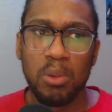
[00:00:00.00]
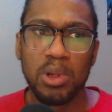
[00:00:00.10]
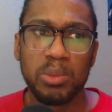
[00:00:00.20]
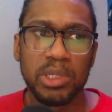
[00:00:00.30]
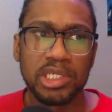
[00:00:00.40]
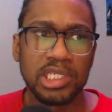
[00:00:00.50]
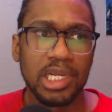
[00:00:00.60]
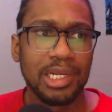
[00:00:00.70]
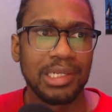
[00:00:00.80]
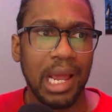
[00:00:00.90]
we
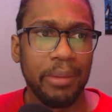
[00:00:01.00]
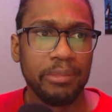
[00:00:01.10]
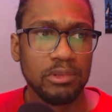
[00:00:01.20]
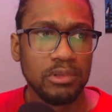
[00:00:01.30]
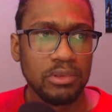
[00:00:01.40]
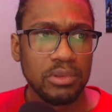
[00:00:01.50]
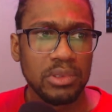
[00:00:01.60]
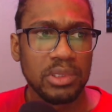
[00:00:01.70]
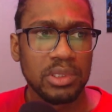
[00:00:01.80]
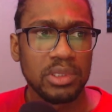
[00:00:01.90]
mentioned
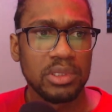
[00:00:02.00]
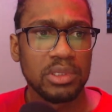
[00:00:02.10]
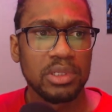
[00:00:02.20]
Tammuz,